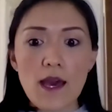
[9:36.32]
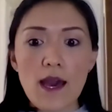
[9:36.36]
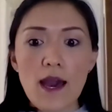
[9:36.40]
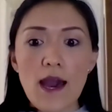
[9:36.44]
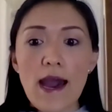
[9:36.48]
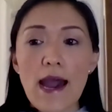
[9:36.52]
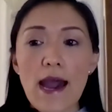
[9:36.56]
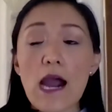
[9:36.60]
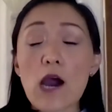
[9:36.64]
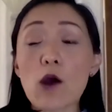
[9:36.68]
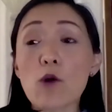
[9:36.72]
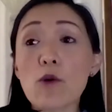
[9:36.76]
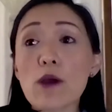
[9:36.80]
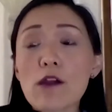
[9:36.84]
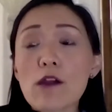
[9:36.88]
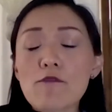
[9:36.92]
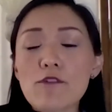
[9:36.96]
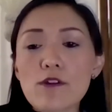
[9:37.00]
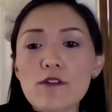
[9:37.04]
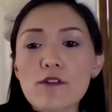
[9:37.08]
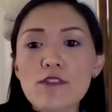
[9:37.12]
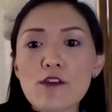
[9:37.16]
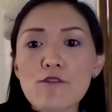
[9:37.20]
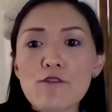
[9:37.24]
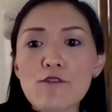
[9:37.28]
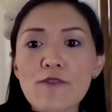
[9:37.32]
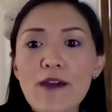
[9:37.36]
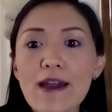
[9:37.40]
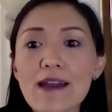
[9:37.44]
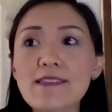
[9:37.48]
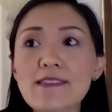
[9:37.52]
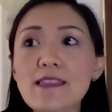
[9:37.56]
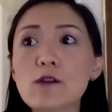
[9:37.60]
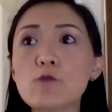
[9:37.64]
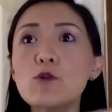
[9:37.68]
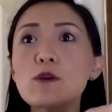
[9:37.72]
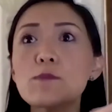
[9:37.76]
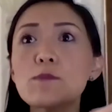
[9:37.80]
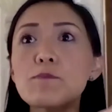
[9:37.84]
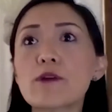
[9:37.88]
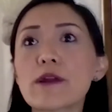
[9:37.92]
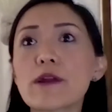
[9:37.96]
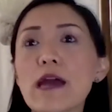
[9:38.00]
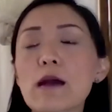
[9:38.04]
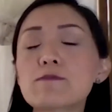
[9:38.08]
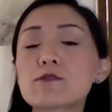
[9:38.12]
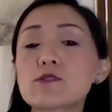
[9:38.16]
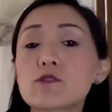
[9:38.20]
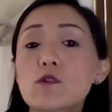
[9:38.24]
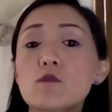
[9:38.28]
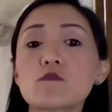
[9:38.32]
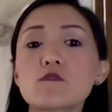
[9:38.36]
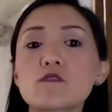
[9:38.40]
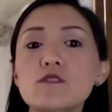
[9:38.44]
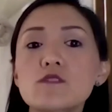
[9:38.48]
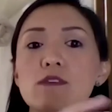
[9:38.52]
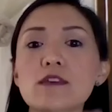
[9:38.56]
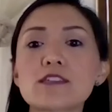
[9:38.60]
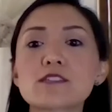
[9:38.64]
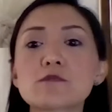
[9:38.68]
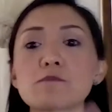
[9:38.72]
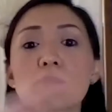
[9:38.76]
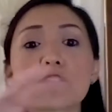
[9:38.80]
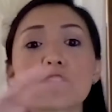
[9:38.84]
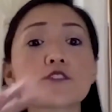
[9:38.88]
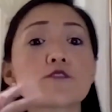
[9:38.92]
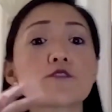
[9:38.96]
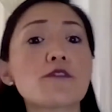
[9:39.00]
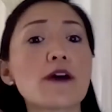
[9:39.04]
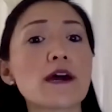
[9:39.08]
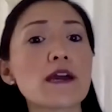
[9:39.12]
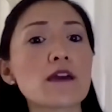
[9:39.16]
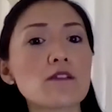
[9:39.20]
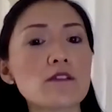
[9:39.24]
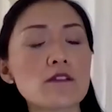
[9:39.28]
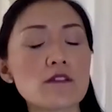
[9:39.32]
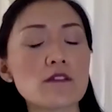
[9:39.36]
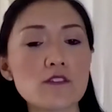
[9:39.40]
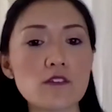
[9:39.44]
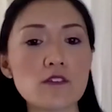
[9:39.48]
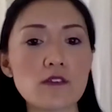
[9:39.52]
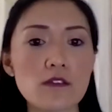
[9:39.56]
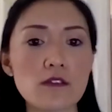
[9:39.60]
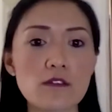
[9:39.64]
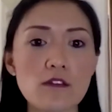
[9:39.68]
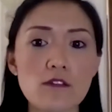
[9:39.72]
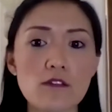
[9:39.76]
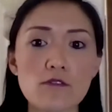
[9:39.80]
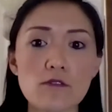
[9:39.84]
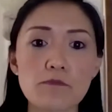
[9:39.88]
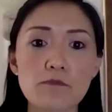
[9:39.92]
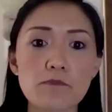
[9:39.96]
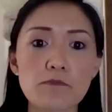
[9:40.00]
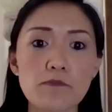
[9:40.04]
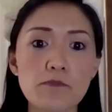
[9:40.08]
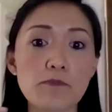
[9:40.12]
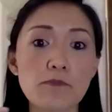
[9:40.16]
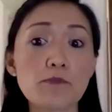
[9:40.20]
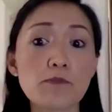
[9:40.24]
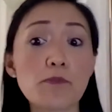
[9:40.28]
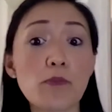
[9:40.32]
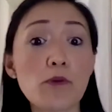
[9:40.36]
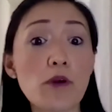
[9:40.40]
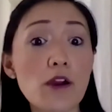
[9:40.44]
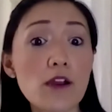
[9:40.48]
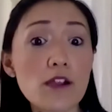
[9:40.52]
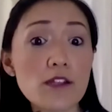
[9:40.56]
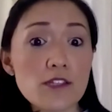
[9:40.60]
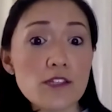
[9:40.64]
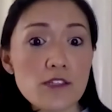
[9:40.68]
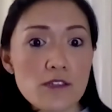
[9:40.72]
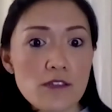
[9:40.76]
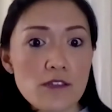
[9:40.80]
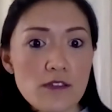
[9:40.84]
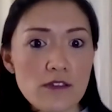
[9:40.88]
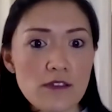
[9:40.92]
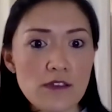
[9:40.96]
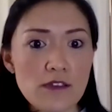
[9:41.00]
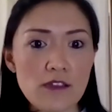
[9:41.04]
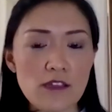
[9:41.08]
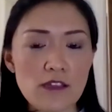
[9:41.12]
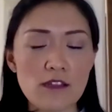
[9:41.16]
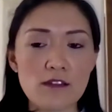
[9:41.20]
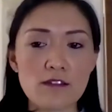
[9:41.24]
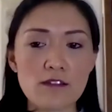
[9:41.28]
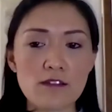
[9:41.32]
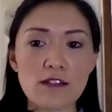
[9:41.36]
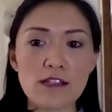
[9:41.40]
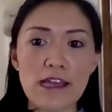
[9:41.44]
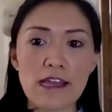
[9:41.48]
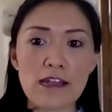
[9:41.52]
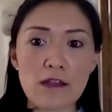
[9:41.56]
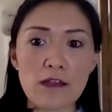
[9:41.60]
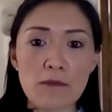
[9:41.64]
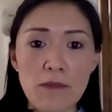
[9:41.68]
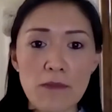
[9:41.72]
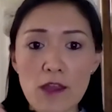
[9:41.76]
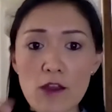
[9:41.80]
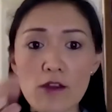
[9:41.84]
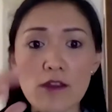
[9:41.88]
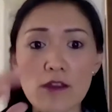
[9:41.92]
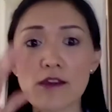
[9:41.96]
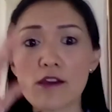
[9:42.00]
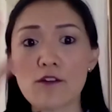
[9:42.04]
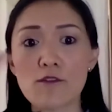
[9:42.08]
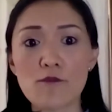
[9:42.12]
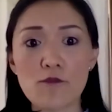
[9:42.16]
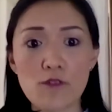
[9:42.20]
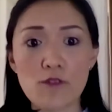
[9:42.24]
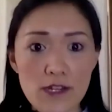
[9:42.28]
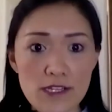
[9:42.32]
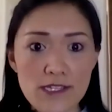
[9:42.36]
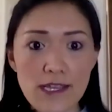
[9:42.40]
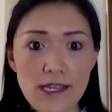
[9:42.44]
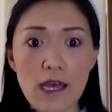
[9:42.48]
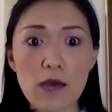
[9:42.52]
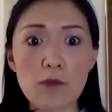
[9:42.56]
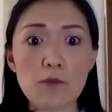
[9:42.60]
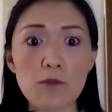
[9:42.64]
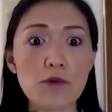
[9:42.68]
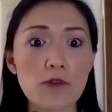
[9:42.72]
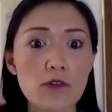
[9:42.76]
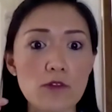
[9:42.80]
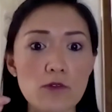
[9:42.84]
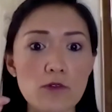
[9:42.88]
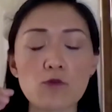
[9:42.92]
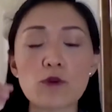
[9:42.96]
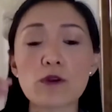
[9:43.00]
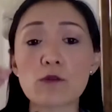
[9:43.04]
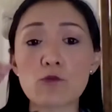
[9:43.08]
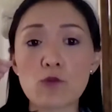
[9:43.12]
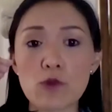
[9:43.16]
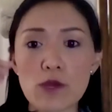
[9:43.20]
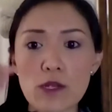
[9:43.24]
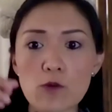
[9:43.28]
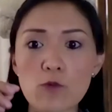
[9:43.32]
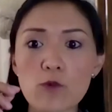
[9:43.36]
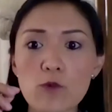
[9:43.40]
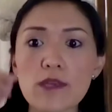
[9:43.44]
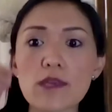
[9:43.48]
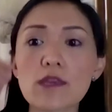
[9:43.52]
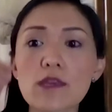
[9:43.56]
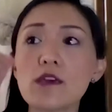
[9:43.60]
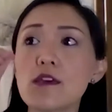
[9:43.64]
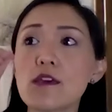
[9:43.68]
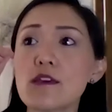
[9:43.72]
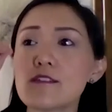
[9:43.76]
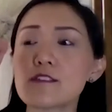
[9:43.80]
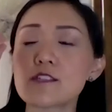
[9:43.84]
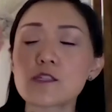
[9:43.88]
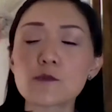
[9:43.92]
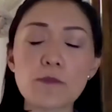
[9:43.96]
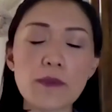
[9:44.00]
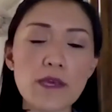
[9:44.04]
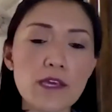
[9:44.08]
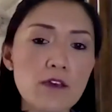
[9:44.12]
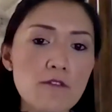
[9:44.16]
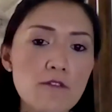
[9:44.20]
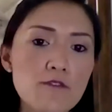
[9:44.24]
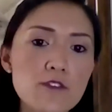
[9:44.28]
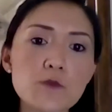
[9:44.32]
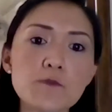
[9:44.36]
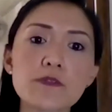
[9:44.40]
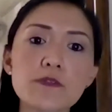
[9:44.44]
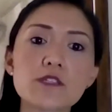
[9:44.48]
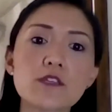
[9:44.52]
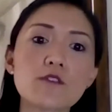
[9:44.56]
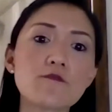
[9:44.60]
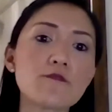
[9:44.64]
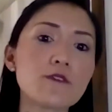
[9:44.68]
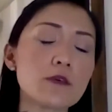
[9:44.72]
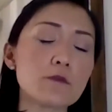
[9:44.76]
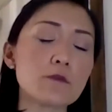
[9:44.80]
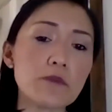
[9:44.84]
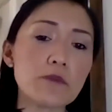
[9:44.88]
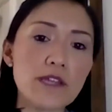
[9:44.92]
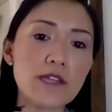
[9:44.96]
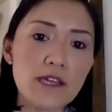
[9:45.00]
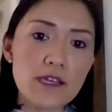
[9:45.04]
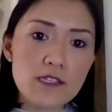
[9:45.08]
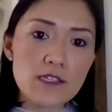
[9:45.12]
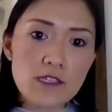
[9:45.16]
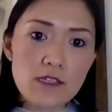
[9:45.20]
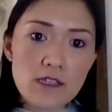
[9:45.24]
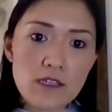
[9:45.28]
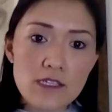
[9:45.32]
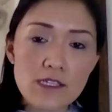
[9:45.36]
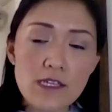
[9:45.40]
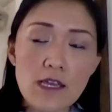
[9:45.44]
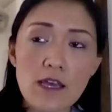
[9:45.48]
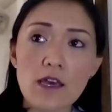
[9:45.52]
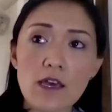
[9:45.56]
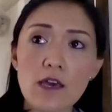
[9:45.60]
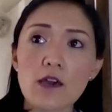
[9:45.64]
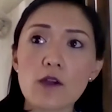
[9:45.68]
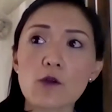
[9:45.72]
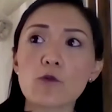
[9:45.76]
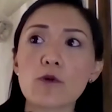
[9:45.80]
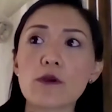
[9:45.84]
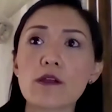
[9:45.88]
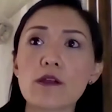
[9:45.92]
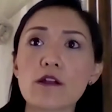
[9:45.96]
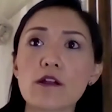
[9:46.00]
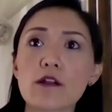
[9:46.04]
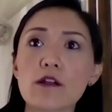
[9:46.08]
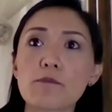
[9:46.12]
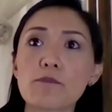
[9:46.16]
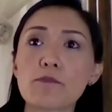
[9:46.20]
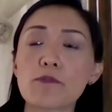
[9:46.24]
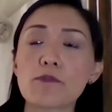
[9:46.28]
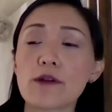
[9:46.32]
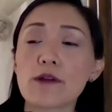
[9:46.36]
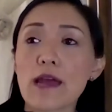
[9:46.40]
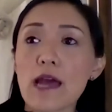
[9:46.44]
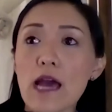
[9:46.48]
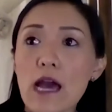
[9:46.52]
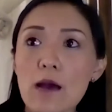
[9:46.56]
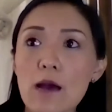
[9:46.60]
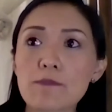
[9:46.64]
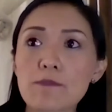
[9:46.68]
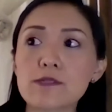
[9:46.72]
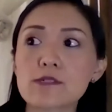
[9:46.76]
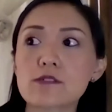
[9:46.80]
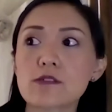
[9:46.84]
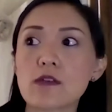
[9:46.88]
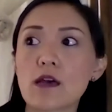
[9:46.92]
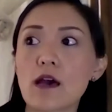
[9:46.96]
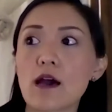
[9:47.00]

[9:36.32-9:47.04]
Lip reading: However, the fact that we perhaps don't see as much violence in other parts in Latin America, for example, when we speak of specific places where perhaps